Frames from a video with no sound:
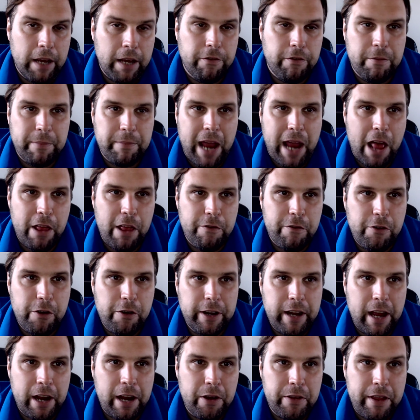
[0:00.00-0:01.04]
from
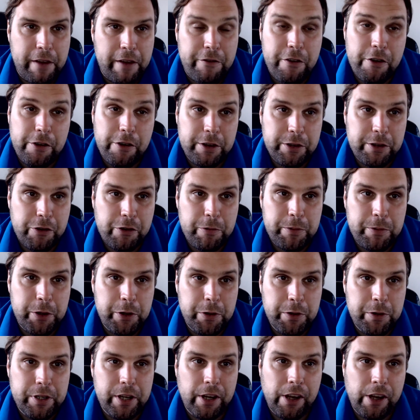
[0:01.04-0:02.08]
California, I know that focus groups are
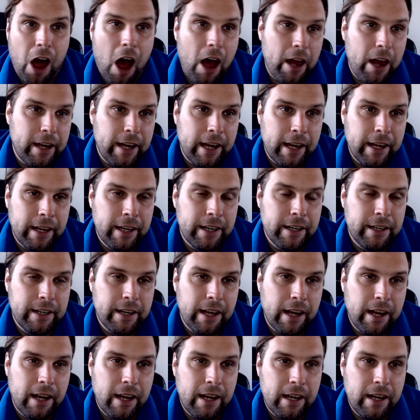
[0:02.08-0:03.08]
used a lot in